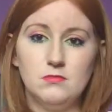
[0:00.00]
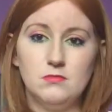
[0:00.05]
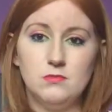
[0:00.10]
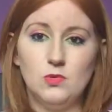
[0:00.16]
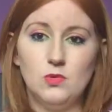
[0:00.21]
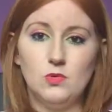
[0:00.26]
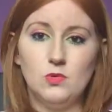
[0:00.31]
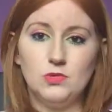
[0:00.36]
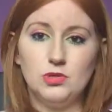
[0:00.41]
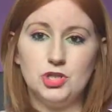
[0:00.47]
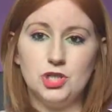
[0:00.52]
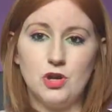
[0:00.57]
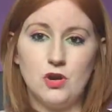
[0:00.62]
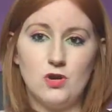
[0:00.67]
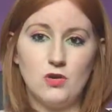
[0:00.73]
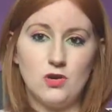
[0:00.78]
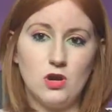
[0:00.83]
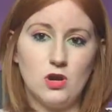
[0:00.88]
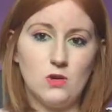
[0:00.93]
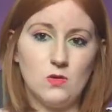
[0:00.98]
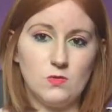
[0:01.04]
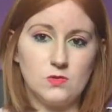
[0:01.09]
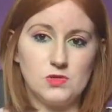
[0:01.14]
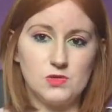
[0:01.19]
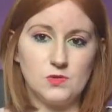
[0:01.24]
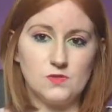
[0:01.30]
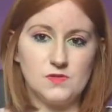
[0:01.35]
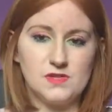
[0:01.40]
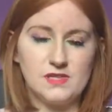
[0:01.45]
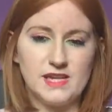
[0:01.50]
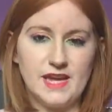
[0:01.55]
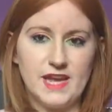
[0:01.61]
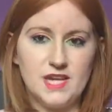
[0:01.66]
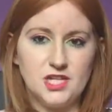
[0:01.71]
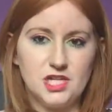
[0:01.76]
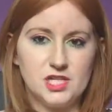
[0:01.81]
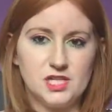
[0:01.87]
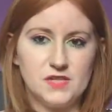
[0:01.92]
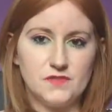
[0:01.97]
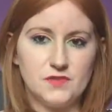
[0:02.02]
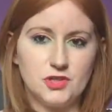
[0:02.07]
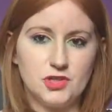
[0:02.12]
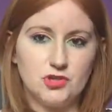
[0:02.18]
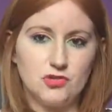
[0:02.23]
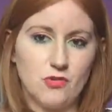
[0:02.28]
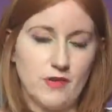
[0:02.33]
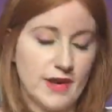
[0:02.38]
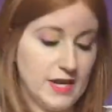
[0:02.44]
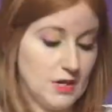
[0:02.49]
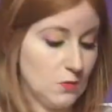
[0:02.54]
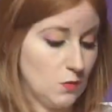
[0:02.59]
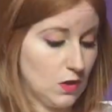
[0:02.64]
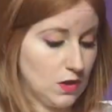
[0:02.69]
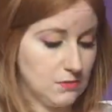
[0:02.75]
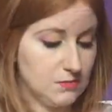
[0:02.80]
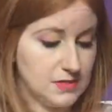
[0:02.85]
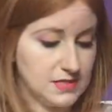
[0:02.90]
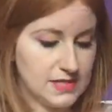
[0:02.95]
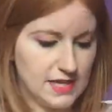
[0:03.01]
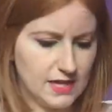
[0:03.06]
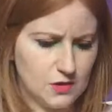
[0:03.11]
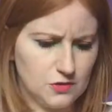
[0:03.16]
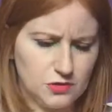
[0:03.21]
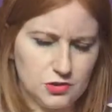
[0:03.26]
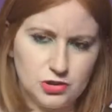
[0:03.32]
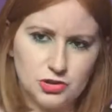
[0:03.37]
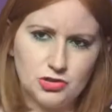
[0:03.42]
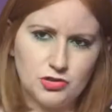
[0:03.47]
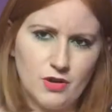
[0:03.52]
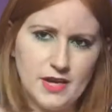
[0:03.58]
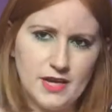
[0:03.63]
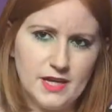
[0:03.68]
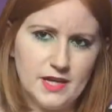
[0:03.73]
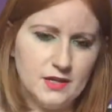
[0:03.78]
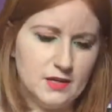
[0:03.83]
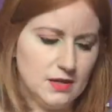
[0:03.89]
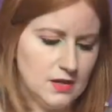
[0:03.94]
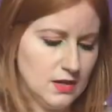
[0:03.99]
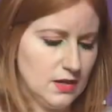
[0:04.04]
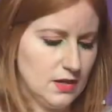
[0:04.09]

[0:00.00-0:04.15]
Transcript: More charcoal sort of sketches of the train while I'm sitting on the train.